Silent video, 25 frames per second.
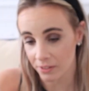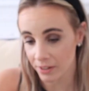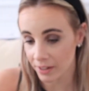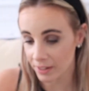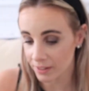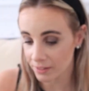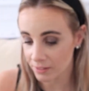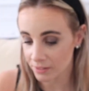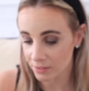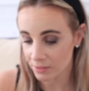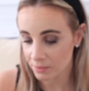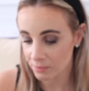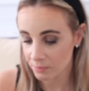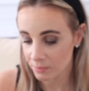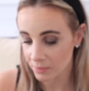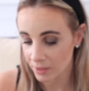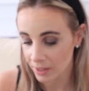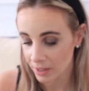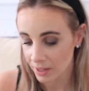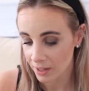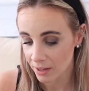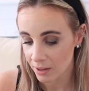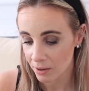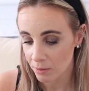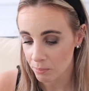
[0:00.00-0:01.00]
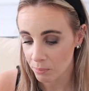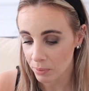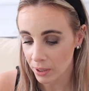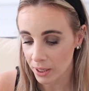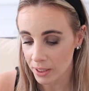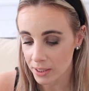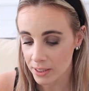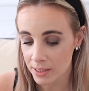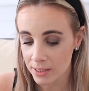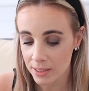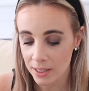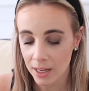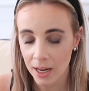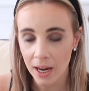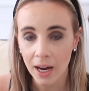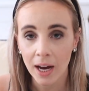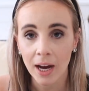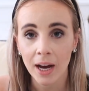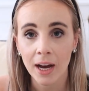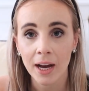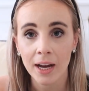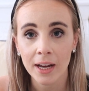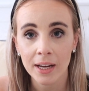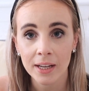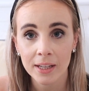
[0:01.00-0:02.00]
random, but
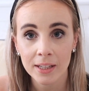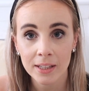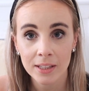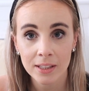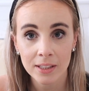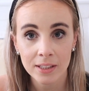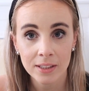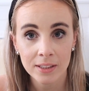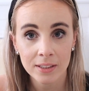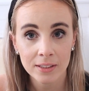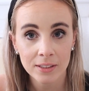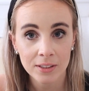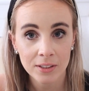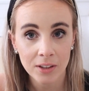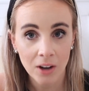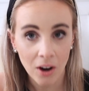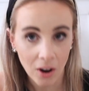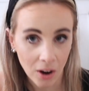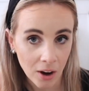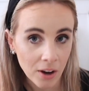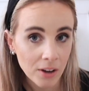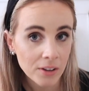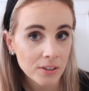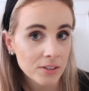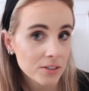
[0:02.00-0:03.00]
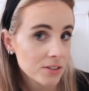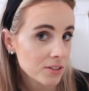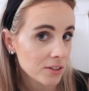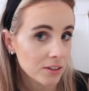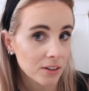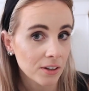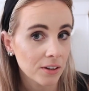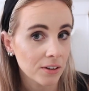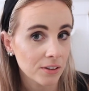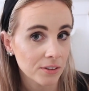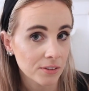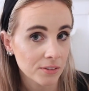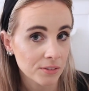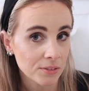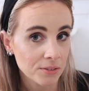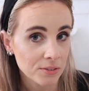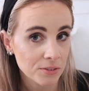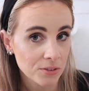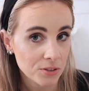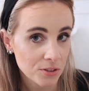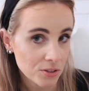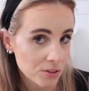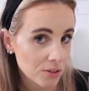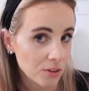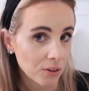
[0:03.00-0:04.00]
I can't go
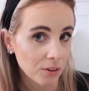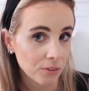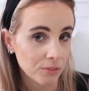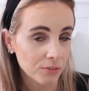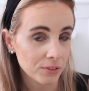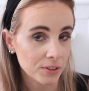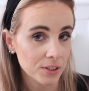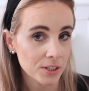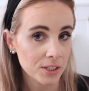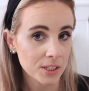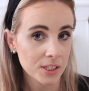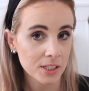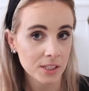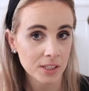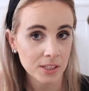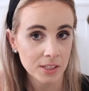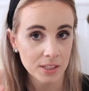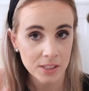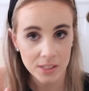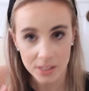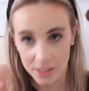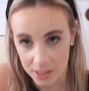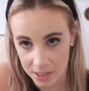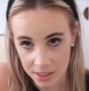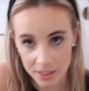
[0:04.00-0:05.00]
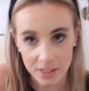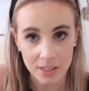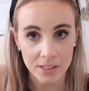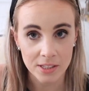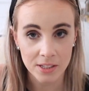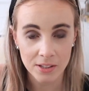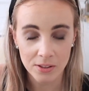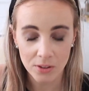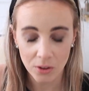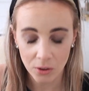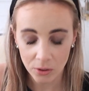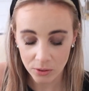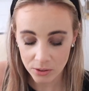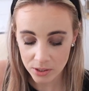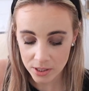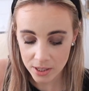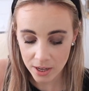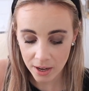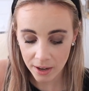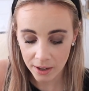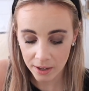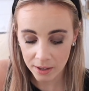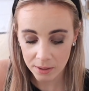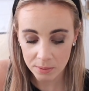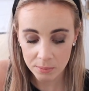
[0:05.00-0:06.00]
to the office sneezing the whole
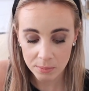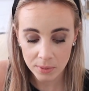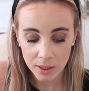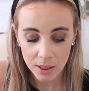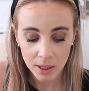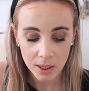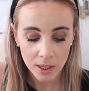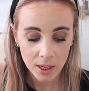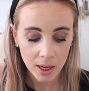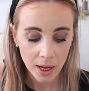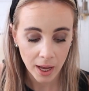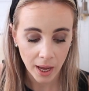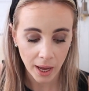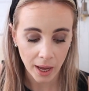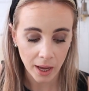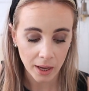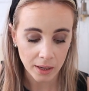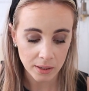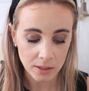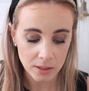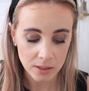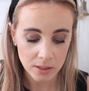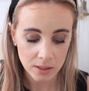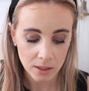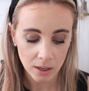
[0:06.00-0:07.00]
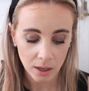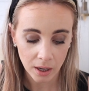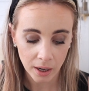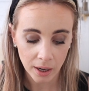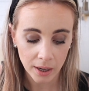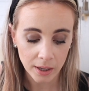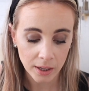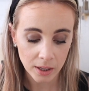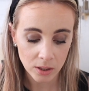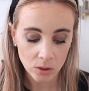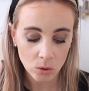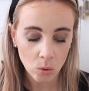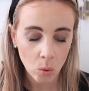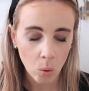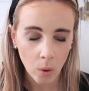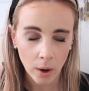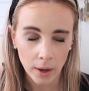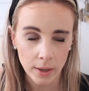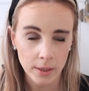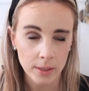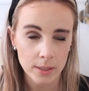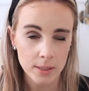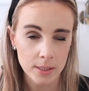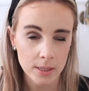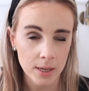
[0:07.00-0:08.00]
time, and I get
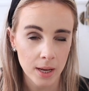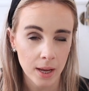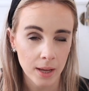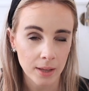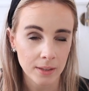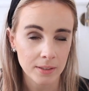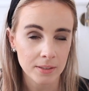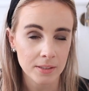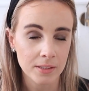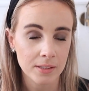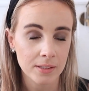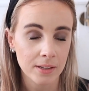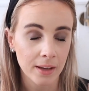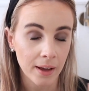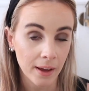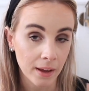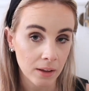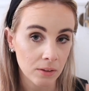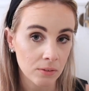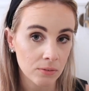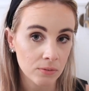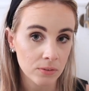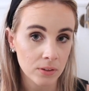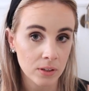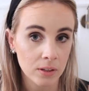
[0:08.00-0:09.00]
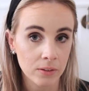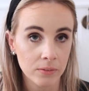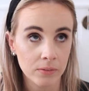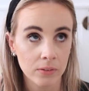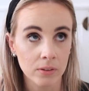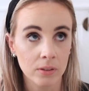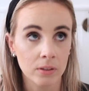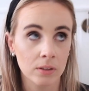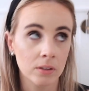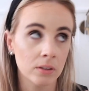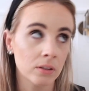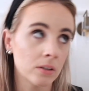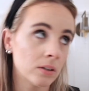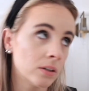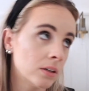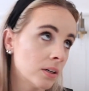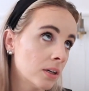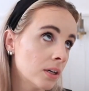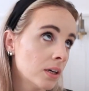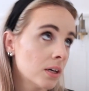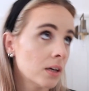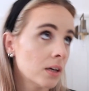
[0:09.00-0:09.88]
quite intense hay fever